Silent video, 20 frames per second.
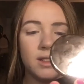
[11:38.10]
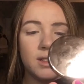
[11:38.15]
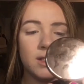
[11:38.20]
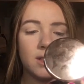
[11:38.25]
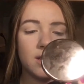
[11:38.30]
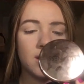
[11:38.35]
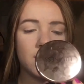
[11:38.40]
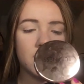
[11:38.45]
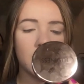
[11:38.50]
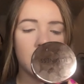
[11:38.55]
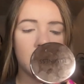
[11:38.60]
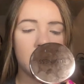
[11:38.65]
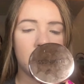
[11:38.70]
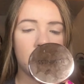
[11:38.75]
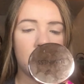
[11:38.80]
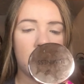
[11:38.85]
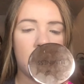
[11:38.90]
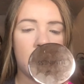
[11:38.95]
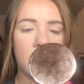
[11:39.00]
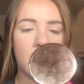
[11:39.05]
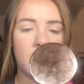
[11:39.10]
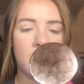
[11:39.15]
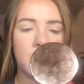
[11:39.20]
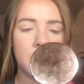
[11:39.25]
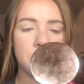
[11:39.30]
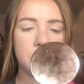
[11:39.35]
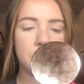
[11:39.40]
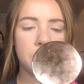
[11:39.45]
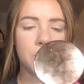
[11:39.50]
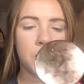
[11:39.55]
So
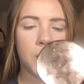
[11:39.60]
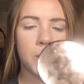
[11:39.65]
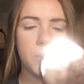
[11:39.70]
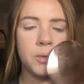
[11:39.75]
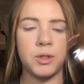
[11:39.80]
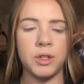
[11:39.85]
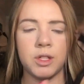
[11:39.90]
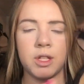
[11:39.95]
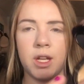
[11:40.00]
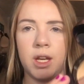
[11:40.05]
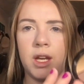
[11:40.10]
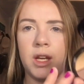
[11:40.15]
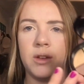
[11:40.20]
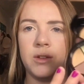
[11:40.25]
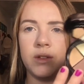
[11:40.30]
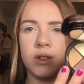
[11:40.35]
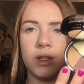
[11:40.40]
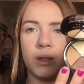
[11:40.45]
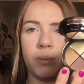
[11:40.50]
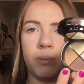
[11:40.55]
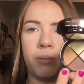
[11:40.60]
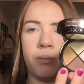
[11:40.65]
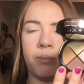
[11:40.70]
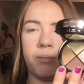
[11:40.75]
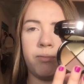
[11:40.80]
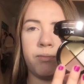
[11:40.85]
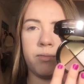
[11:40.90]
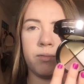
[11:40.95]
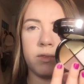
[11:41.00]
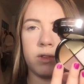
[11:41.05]
I'm probably just gonna use
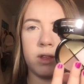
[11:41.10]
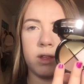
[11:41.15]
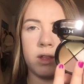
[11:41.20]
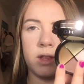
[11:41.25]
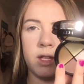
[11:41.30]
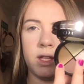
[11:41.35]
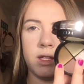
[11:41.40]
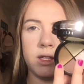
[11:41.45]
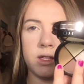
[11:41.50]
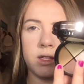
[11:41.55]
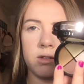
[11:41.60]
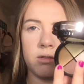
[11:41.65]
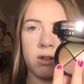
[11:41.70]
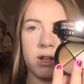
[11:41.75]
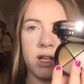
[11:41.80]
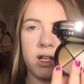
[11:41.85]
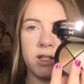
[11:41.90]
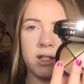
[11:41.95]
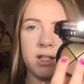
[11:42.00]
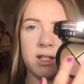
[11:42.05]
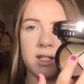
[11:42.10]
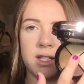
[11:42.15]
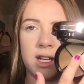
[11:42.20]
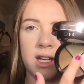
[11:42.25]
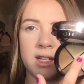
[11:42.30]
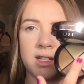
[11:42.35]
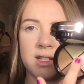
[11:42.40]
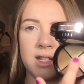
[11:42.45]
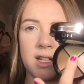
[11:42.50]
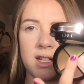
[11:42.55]
these three because
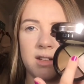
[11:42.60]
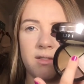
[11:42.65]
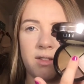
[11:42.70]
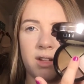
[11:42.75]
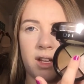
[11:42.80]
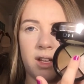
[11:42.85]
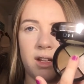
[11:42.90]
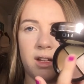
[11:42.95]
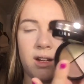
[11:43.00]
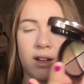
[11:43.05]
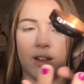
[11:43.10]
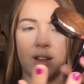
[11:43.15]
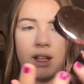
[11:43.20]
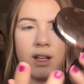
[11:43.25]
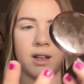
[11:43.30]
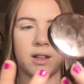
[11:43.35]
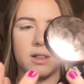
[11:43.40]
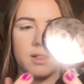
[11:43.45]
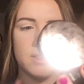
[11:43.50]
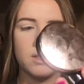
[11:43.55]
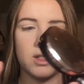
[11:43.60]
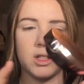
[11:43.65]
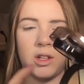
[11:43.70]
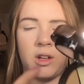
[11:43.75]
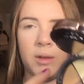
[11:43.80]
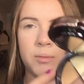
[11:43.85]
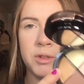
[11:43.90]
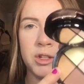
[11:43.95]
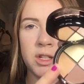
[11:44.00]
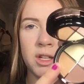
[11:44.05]
that's kind of like an ugly color. So
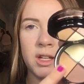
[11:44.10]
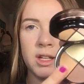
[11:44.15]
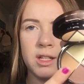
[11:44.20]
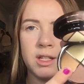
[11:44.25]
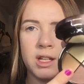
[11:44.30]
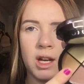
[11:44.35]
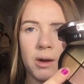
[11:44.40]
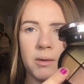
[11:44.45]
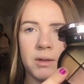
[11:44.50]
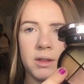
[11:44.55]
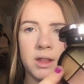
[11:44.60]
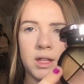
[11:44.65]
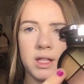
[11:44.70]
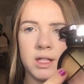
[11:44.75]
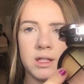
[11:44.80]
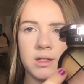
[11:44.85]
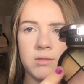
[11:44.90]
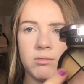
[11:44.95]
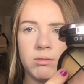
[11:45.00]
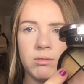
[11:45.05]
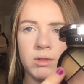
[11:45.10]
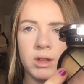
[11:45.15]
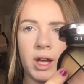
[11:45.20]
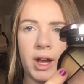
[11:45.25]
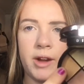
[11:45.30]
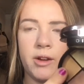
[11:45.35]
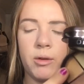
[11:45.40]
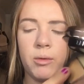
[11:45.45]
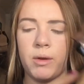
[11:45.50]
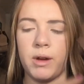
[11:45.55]
I'm just gonna start with this
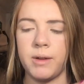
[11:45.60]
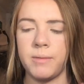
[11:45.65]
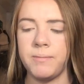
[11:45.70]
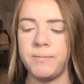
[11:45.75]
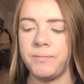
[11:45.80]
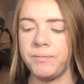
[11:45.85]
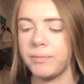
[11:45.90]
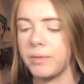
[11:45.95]
lighter one.